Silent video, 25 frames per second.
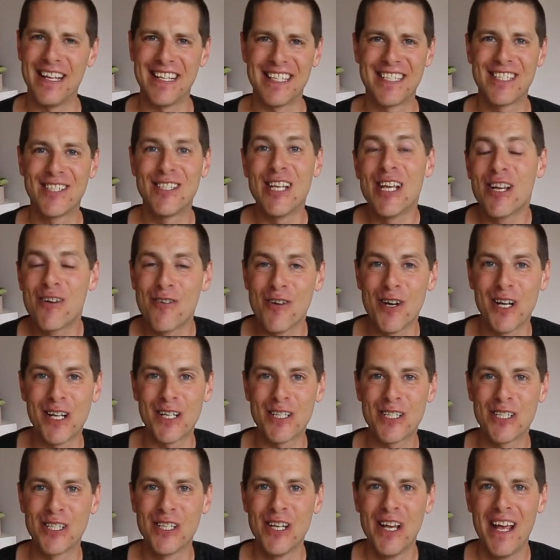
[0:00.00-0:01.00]

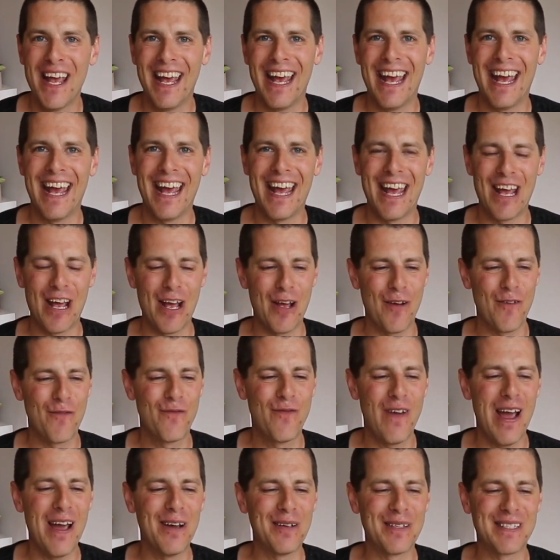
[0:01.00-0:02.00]
synchronous,
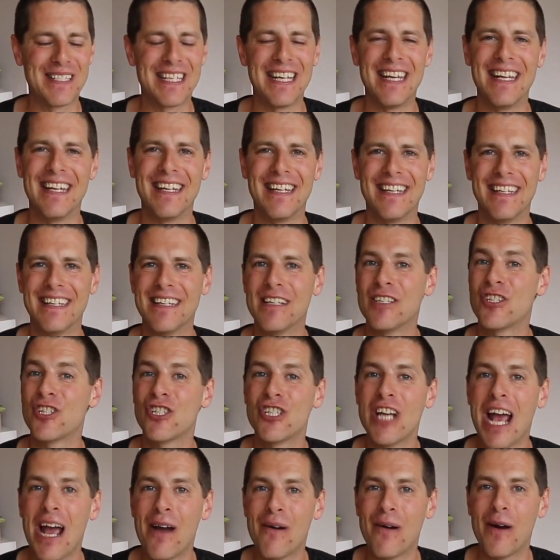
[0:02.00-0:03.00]
fountain,
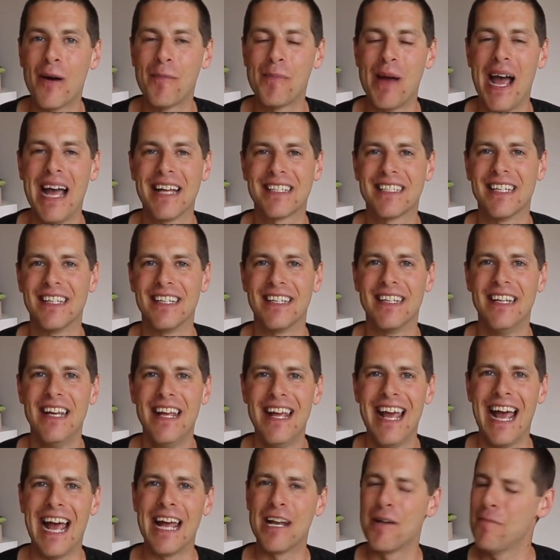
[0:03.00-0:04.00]
shower pattern,
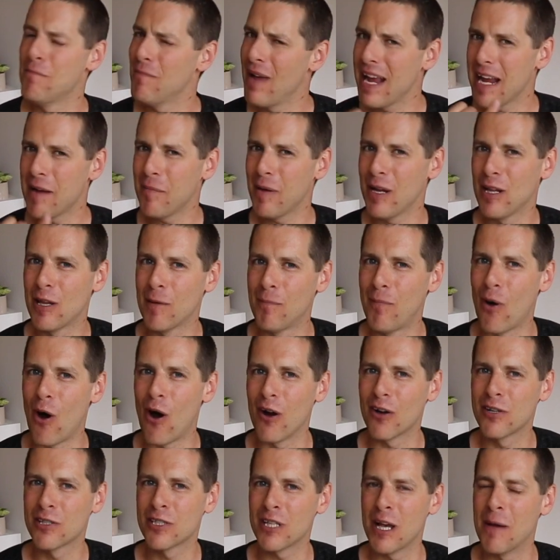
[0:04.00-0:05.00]
and maybe the
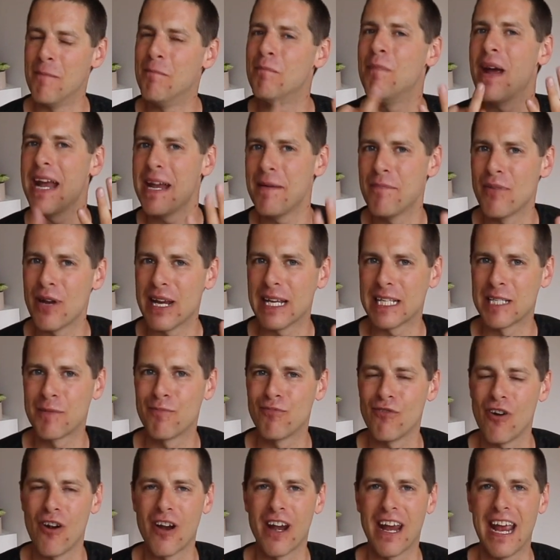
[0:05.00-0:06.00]
box, and maybe a
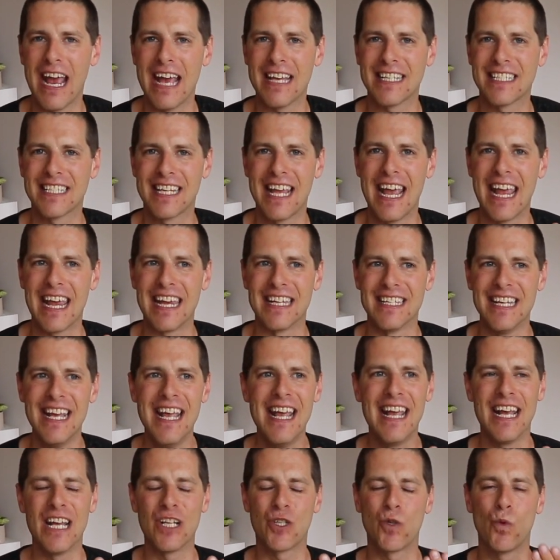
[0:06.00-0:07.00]
sprung cascade.
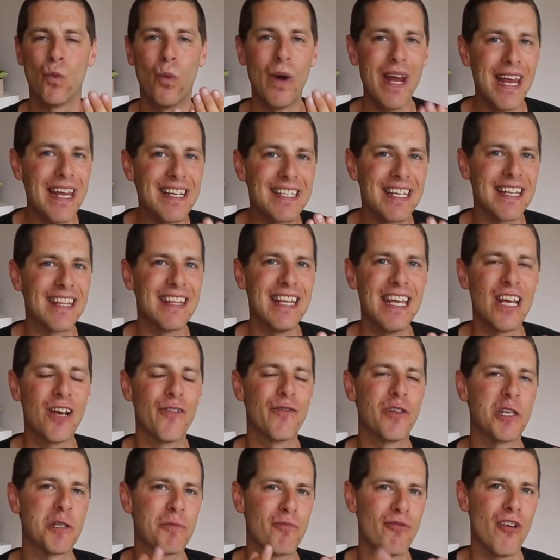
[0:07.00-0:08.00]
It's weird to think
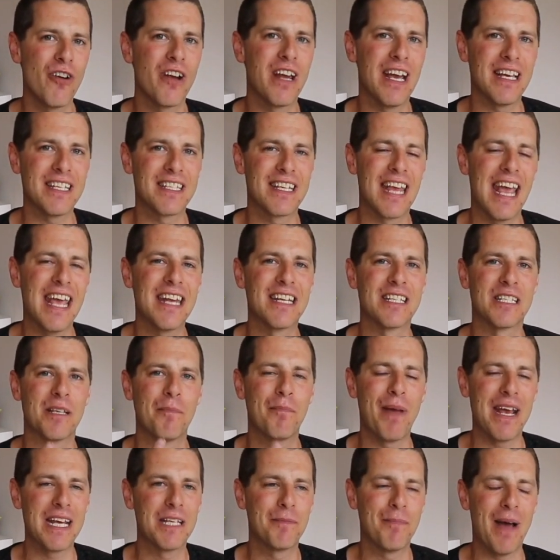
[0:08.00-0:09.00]
of the sprung cascade as a
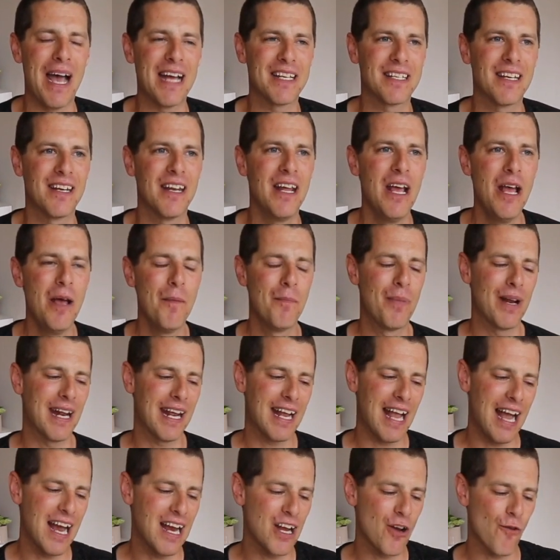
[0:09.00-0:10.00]
bass pattern, but
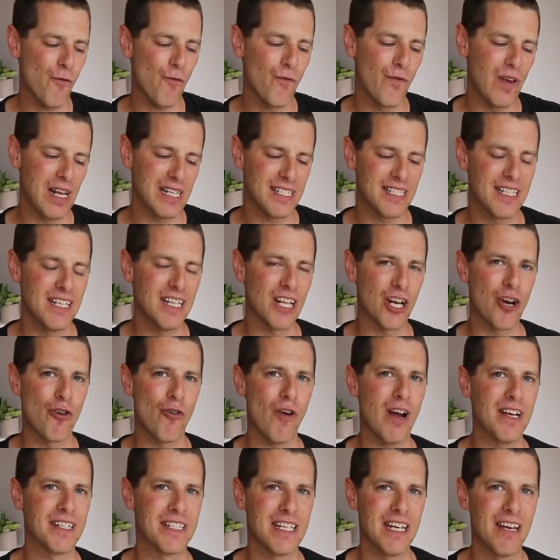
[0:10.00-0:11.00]
it kind of fits in the
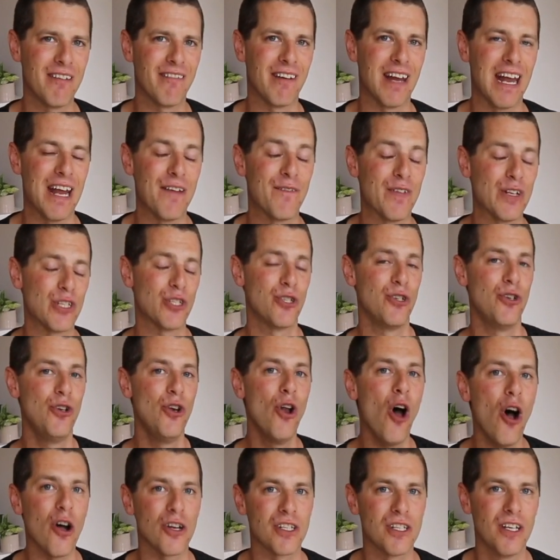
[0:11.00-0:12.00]
criteria. If it's
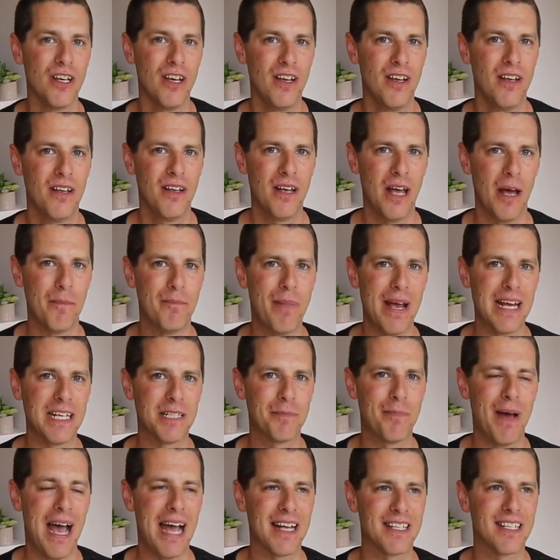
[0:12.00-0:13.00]
not a bass
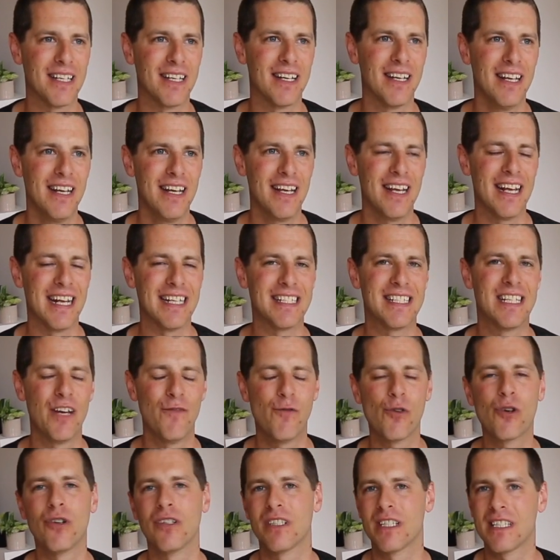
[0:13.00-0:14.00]
pattern, it's
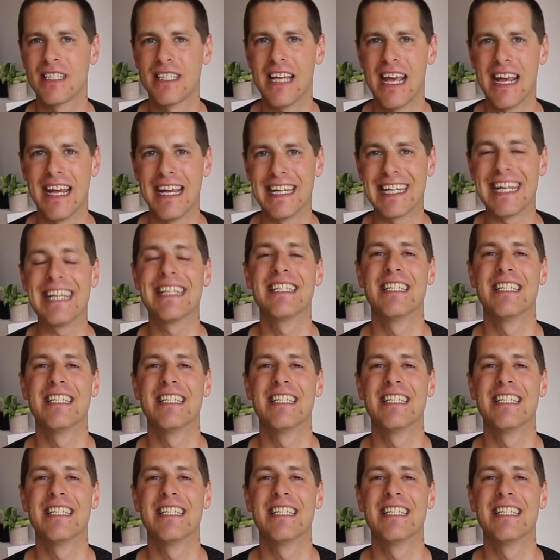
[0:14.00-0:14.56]
difficult to say it